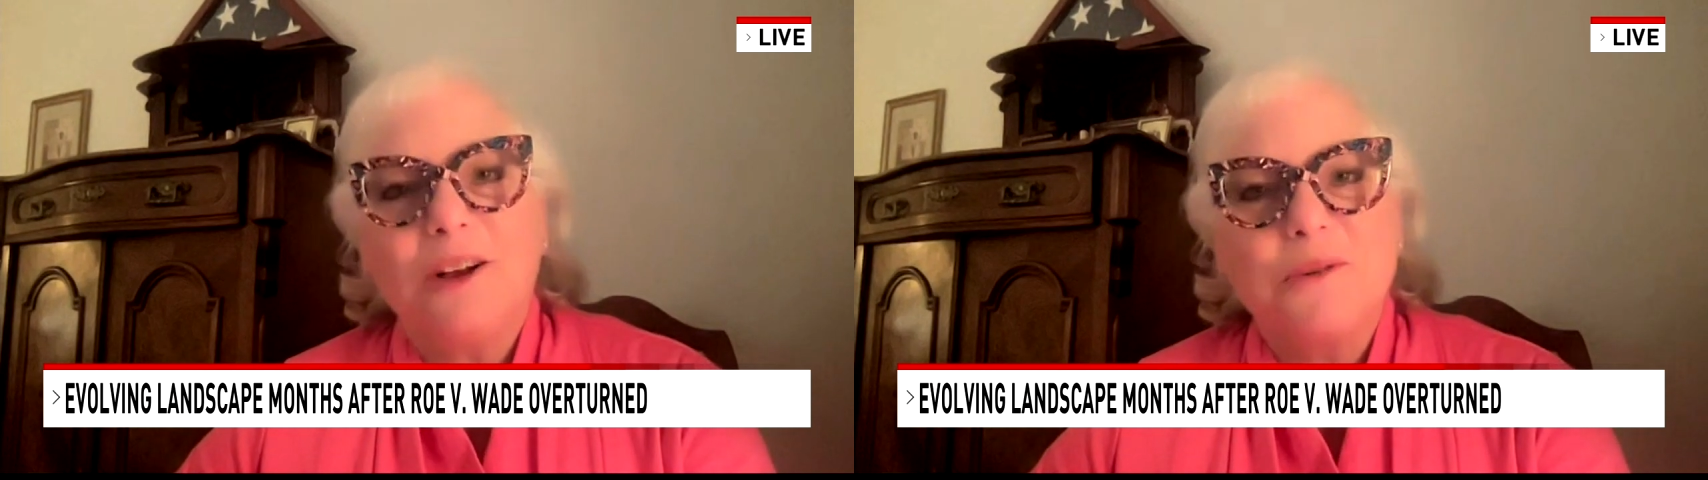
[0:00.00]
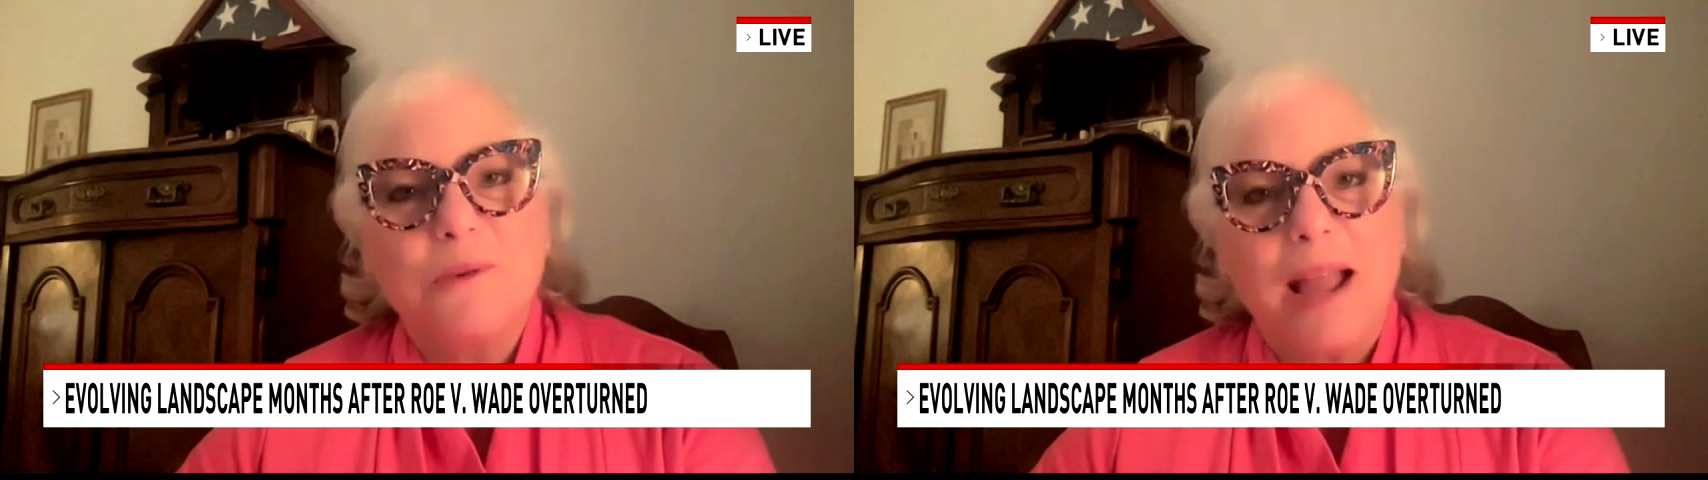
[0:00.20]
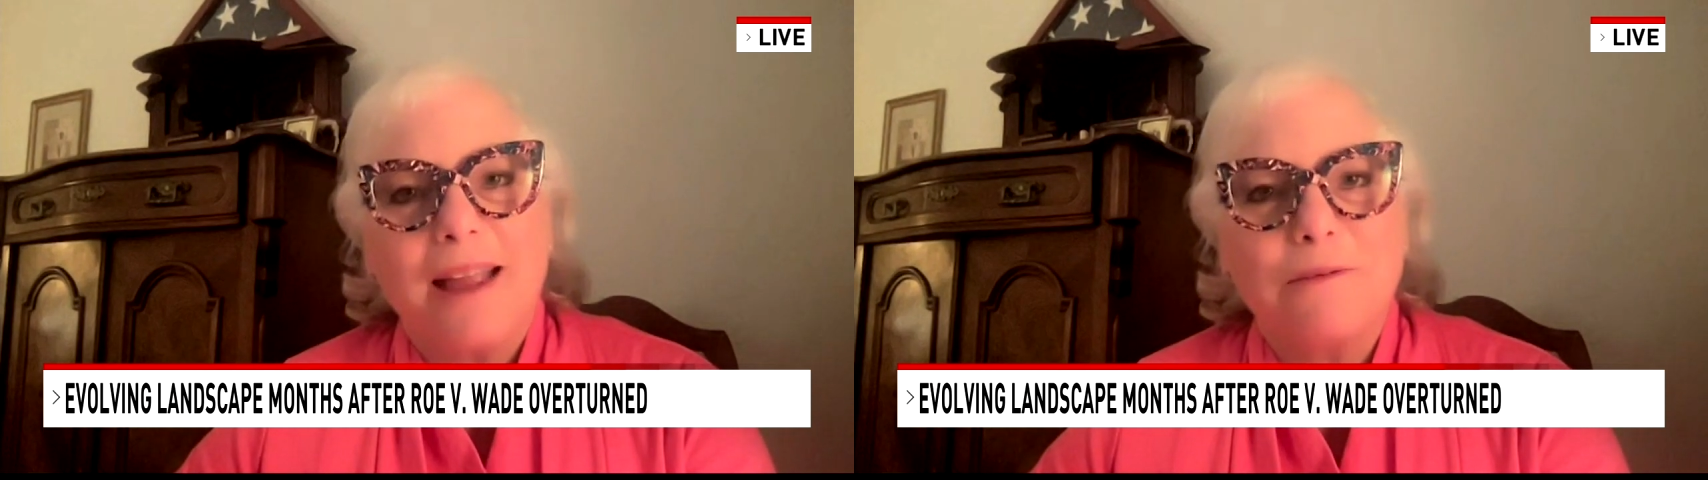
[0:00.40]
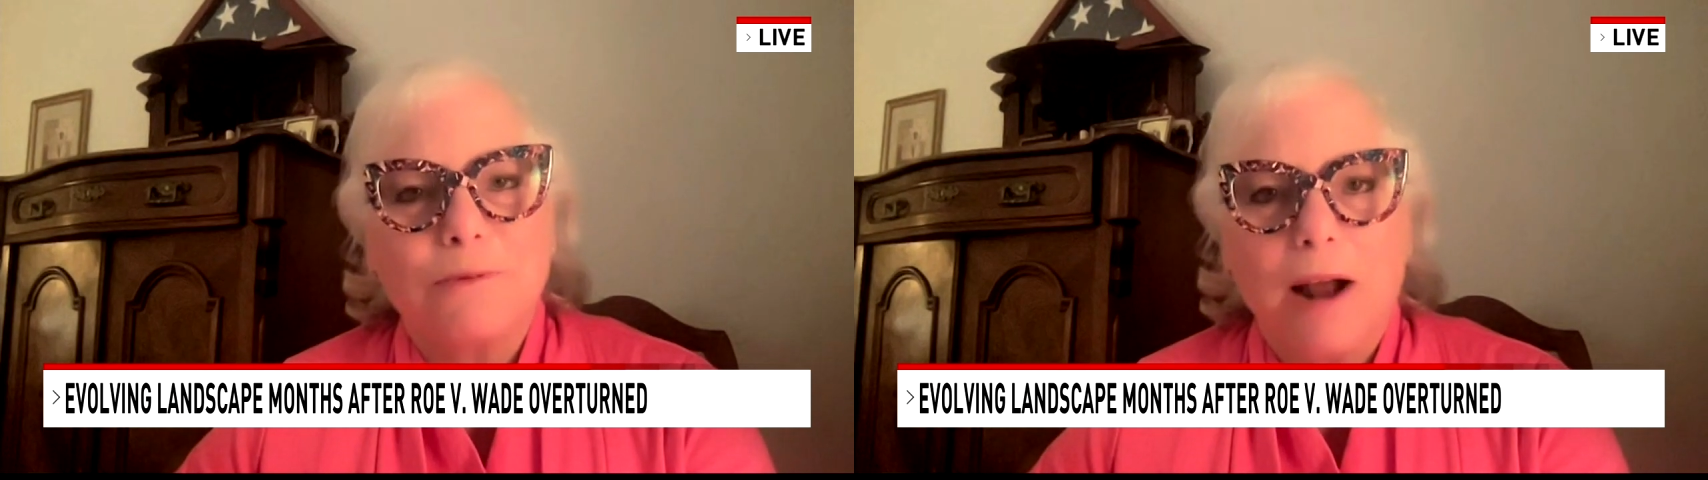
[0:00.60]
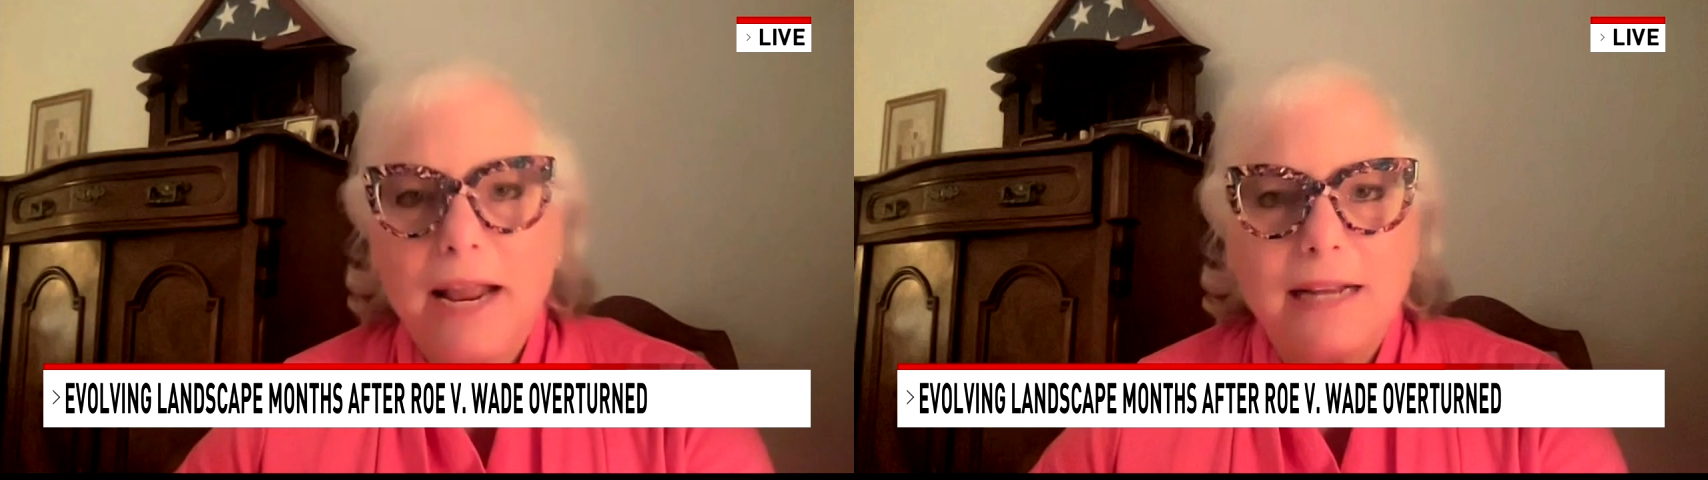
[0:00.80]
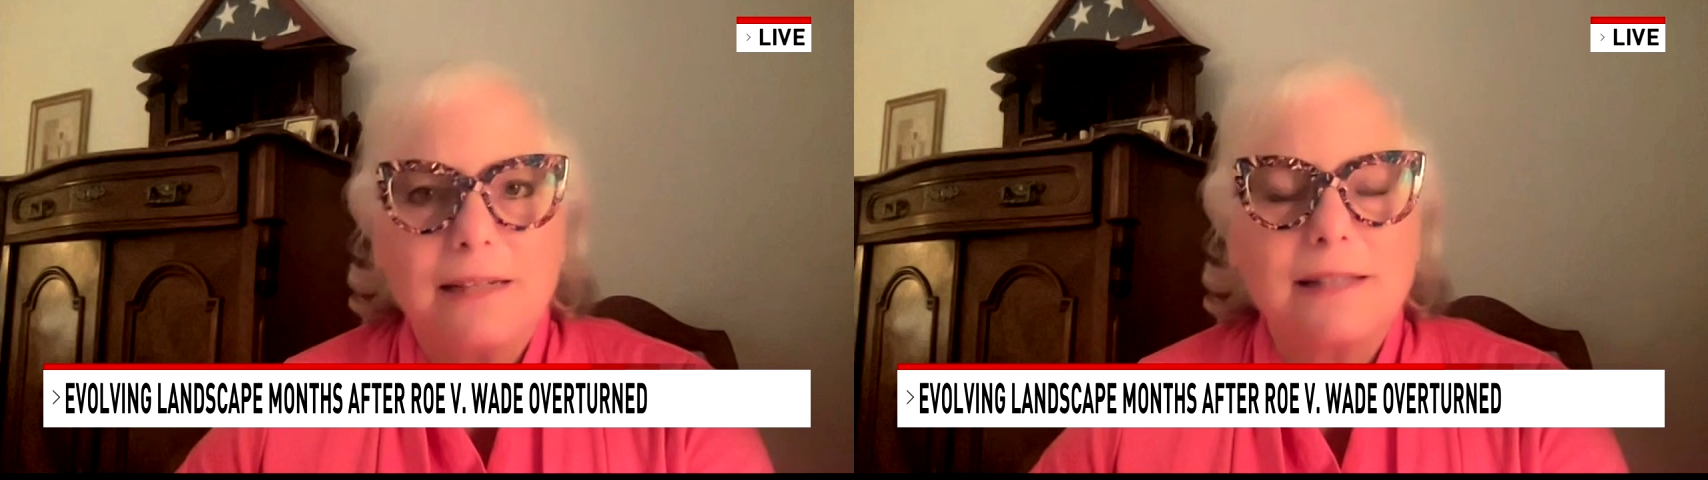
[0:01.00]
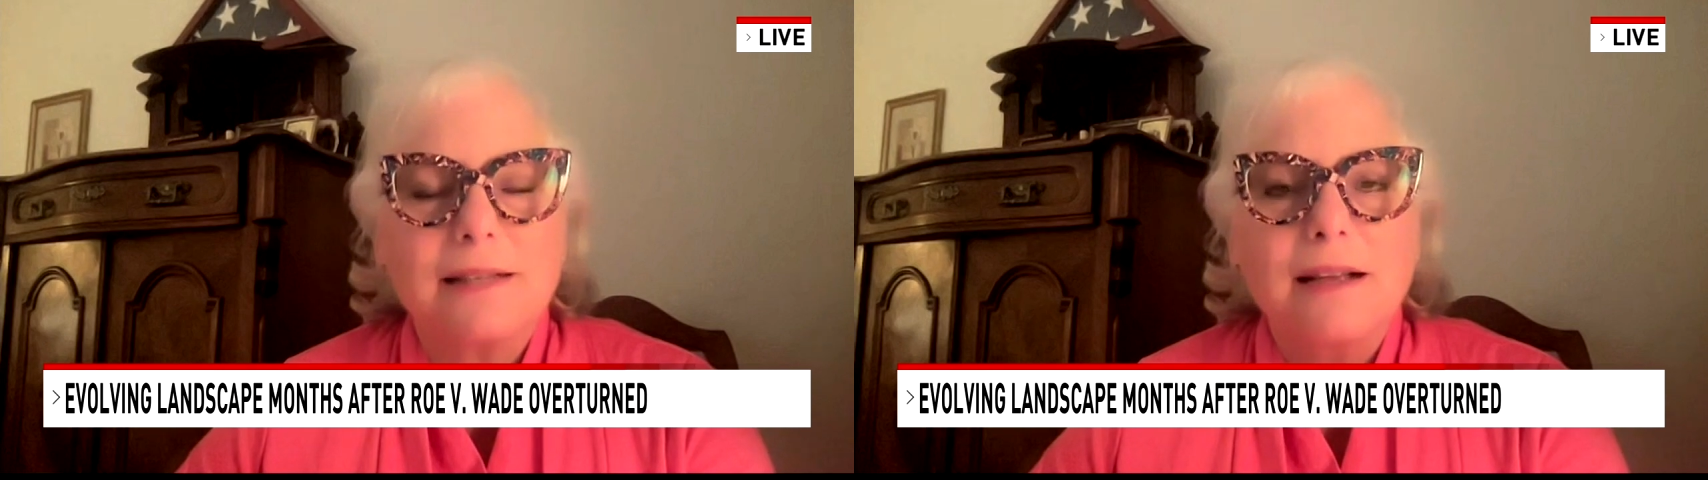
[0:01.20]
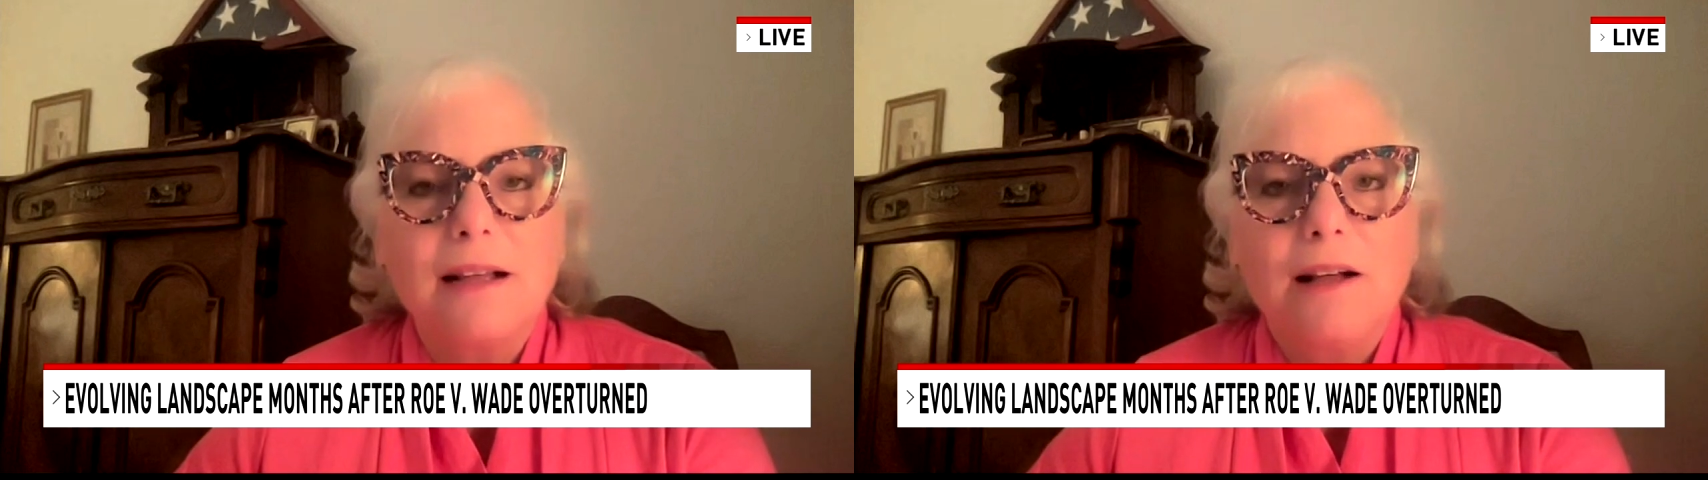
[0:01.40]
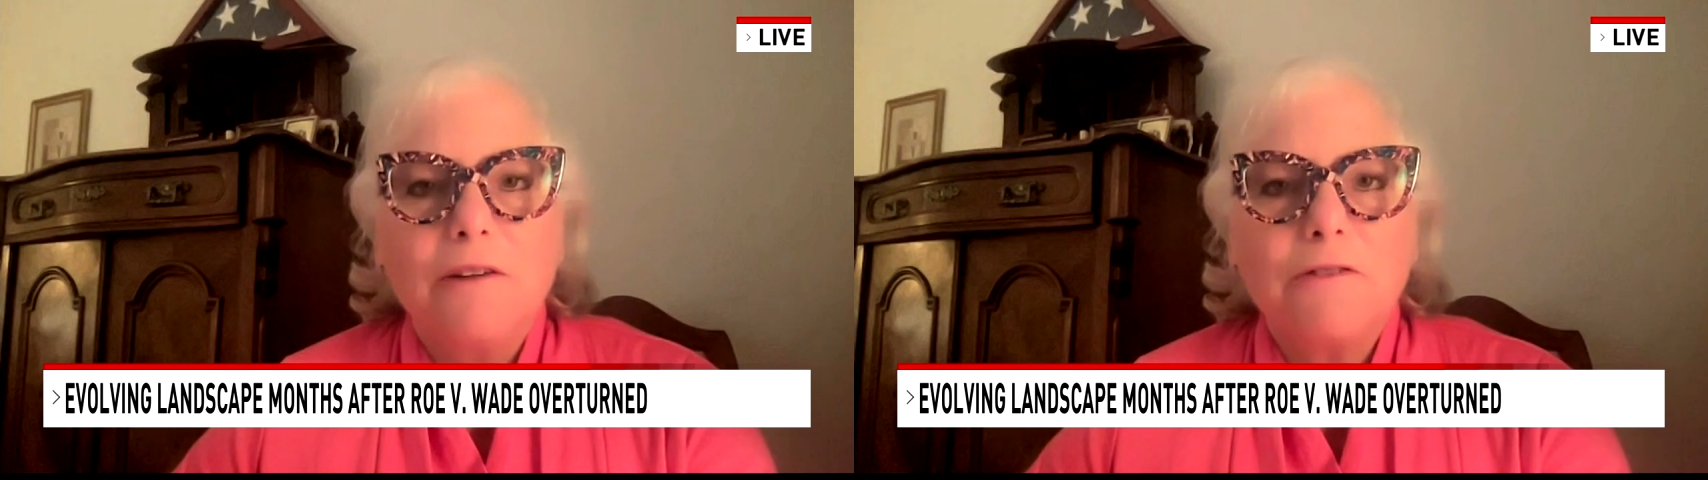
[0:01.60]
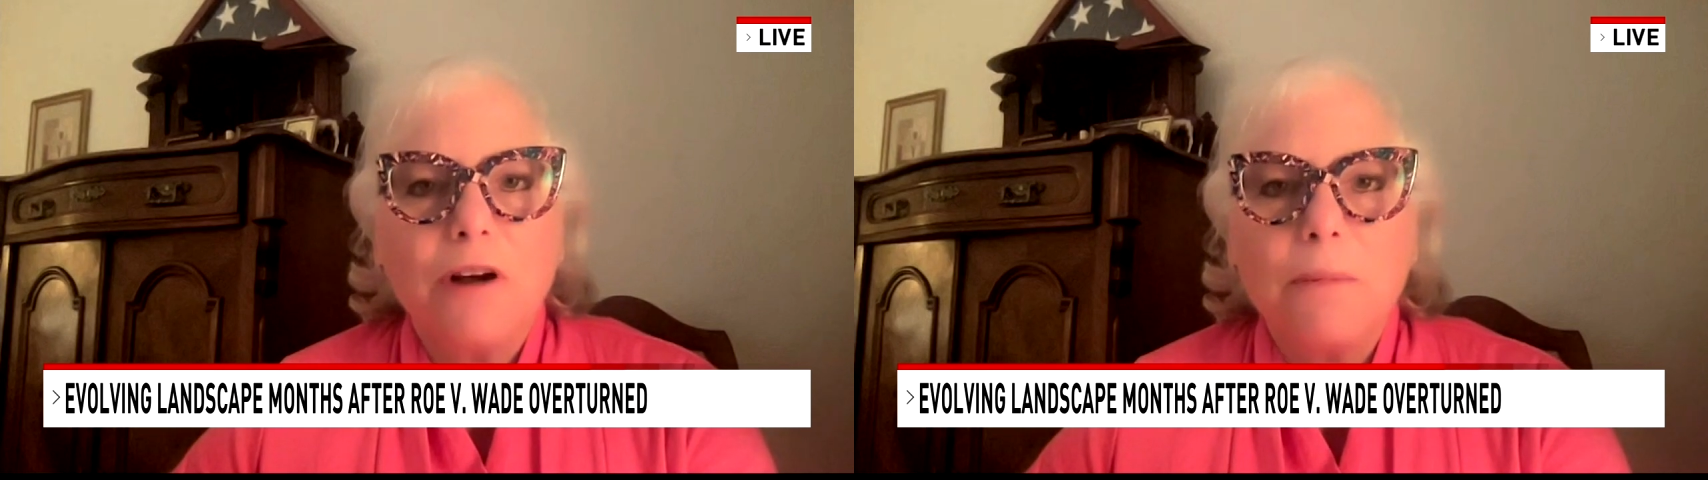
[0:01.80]
away rights
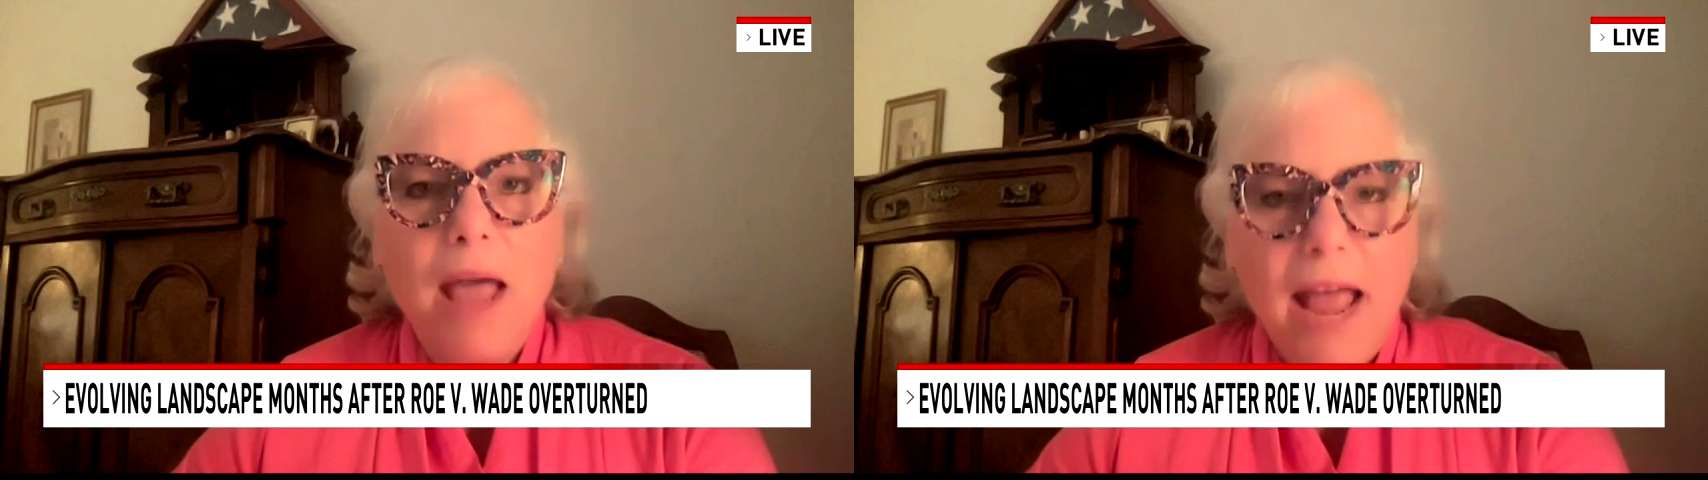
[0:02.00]
from